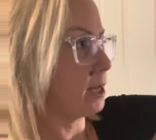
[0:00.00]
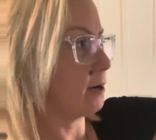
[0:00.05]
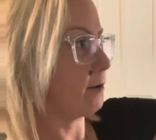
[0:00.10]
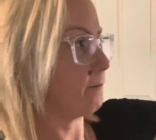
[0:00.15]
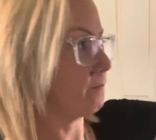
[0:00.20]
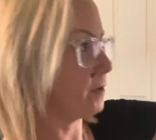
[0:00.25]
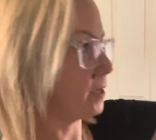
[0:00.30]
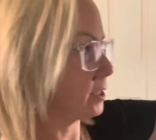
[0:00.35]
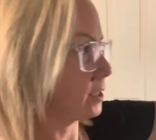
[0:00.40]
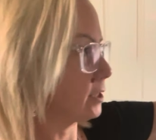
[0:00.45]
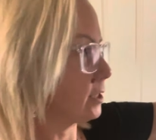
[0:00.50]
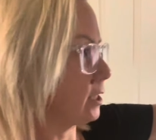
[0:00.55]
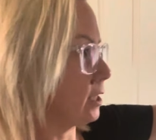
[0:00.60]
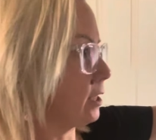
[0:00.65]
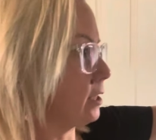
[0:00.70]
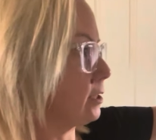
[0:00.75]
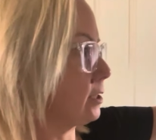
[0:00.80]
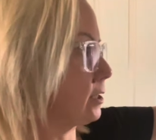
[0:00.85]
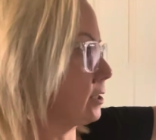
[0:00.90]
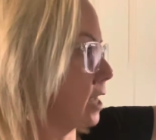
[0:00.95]
to fix
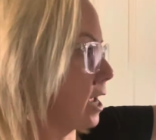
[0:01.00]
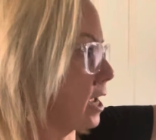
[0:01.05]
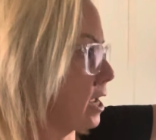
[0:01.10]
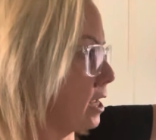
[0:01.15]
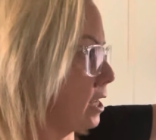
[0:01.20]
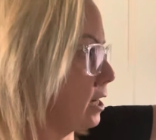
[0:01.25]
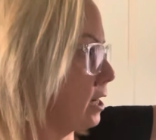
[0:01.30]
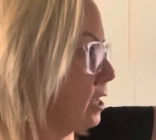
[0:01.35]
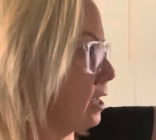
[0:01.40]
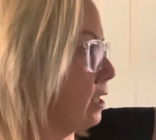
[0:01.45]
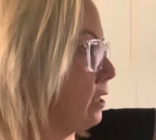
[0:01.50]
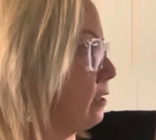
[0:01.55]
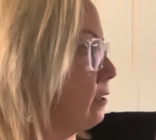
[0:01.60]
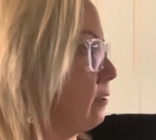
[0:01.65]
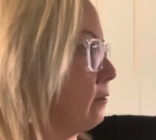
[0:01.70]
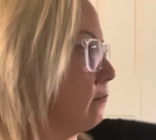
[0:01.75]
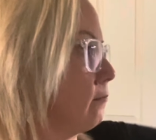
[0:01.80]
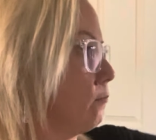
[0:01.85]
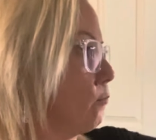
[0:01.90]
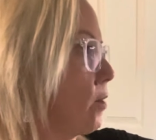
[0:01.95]
it, stay in it,
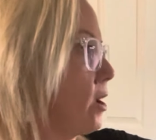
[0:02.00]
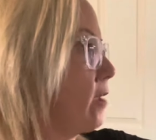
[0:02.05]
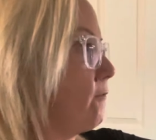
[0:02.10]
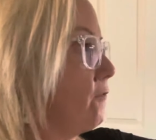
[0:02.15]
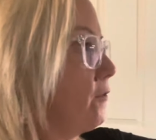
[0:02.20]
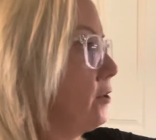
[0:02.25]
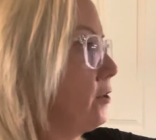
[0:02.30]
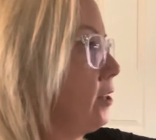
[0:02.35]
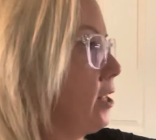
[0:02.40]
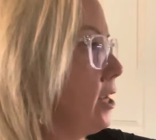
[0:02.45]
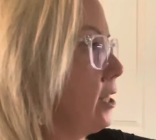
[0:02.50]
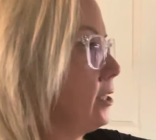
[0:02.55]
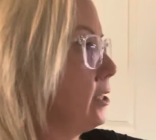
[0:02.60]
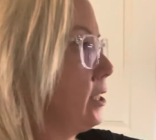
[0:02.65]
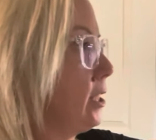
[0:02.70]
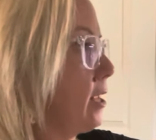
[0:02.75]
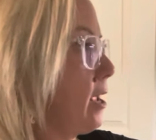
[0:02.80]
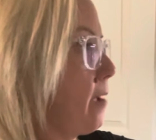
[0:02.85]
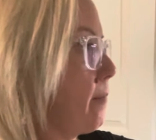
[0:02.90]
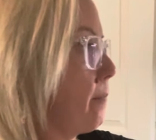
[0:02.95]
and wait for things
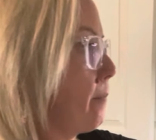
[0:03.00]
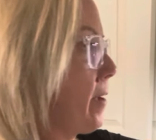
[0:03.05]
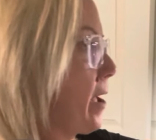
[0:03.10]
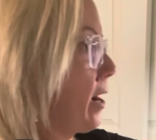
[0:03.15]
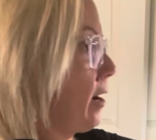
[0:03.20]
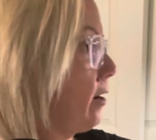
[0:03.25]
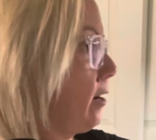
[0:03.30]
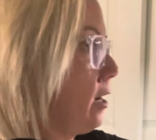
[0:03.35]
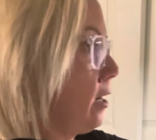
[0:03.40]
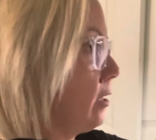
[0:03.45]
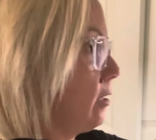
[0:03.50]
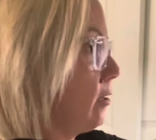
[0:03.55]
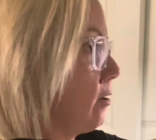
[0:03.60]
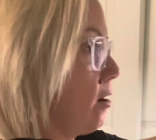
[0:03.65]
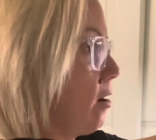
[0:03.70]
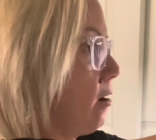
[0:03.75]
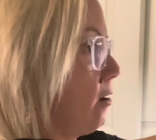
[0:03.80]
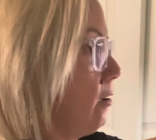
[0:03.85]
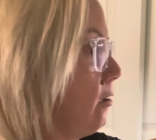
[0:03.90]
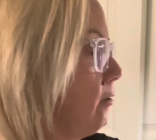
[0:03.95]
to get better.
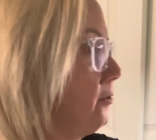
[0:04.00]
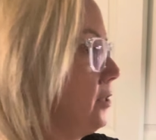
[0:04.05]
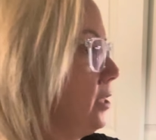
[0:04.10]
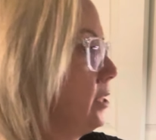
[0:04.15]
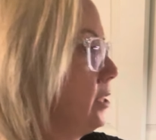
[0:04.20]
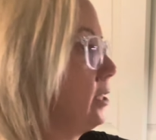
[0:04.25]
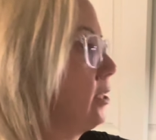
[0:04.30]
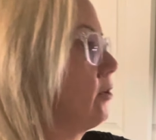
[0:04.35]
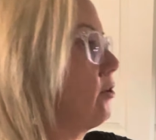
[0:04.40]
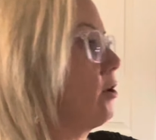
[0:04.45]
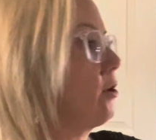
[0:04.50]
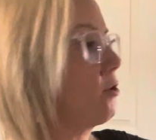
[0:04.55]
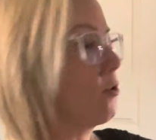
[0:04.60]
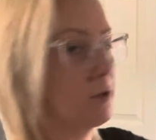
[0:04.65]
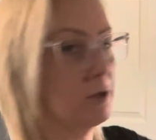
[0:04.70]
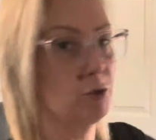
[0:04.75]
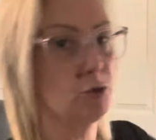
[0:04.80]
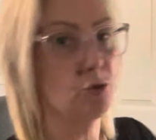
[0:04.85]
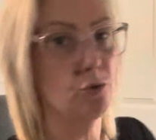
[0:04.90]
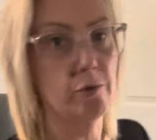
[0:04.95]
Y'all, things are not
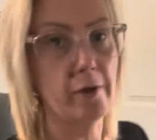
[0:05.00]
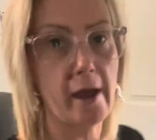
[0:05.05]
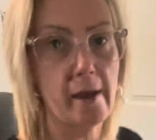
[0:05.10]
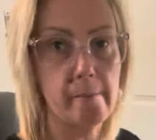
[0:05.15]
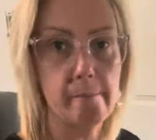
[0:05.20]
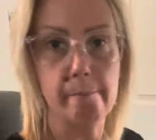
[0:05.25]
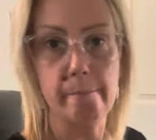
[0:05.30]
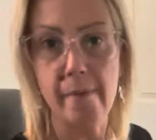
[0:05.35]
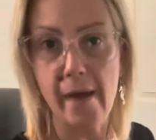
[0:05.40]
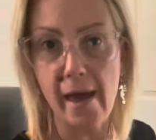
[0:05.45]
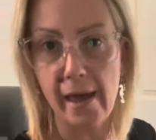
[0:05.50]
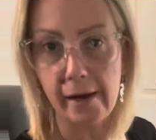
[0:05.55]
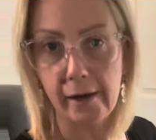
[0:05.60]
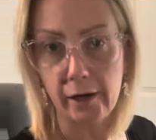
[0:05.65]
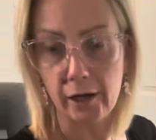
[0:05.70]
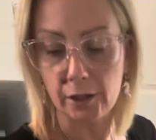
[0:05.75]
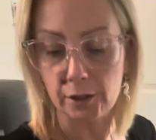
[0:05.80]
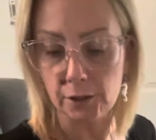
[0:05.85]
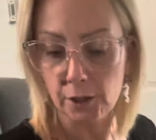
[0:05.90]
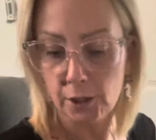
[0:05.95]
going to get
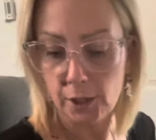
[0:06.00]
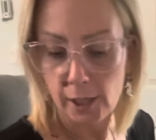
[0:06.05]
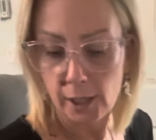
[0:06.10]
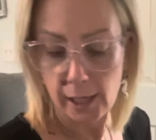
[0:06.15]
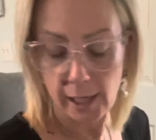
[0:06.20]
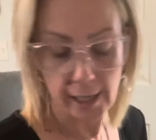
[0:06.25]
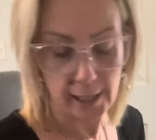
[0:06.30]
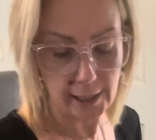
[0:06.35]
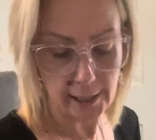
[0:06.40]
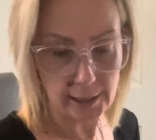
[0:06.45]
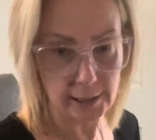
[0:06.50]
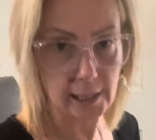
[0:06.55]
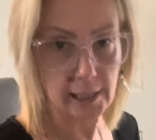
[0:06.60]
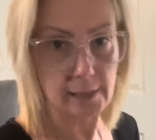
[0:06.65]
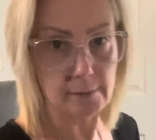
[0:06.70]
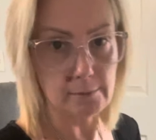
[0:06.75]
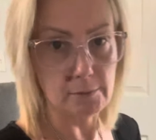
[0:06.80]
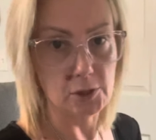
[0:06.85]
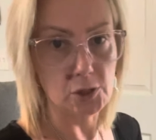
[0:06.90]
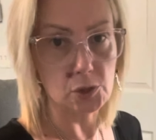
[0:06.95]
better
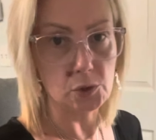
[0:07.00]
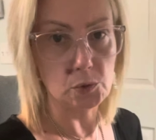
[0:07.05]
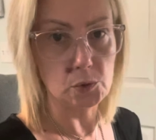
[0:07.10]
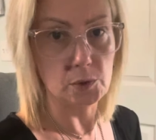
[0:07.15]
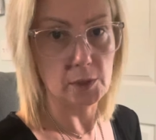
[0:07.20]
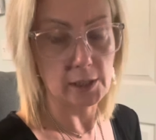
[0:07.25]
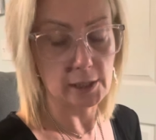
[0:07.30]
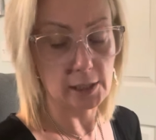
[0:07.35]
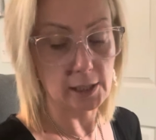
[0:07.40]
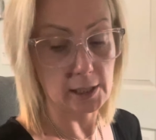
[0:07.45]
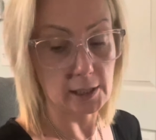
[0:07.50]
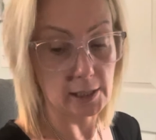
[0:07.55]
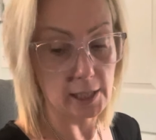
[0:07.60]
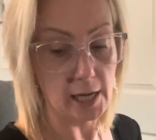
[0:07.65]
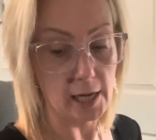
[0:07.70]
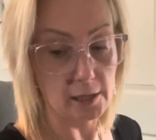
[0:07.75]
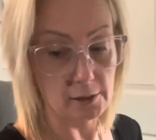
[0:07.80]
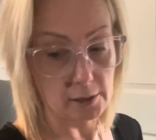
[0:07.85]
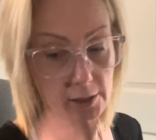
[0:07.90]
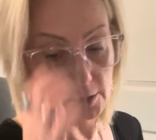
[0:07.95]
anytime soon. That's going to
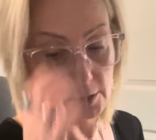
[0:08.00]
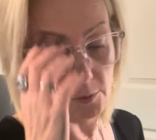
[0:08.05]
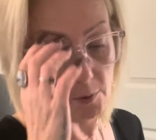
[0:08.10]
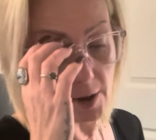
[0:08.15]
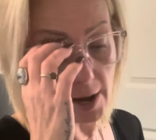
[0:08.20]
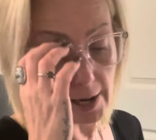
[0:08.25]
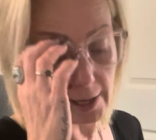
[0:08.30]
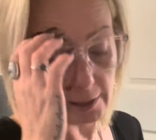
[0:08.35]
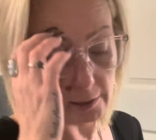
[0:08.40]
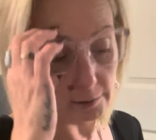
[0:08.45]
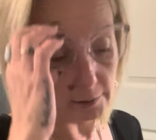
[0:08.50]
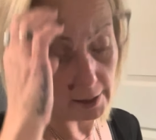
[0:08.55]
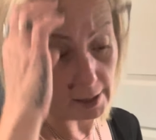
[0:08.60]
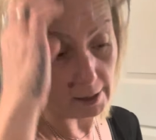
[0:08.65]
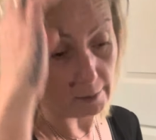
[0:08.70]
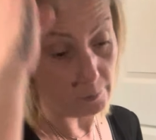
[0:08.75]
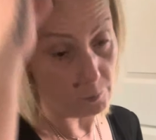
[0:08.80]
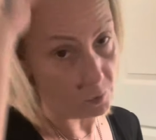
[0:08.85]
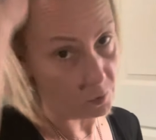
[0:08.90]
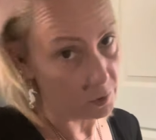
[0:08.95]
take a little while,
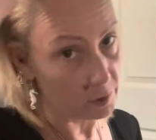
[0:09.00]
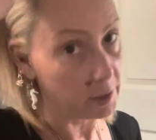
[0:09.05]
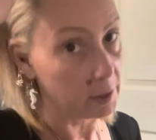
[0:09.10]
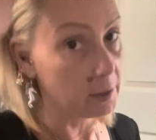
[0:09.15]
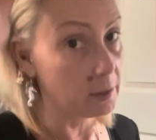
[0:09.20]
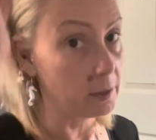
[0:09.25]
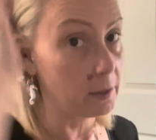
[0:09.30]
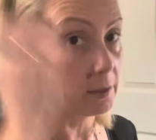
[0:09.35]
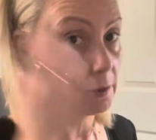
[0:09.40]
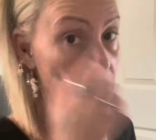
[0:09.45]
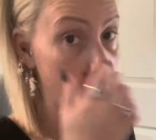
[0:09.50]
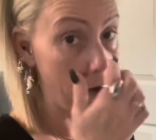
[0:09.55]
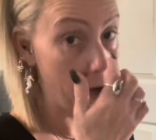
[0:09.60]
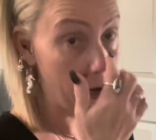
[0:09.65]
like more than a little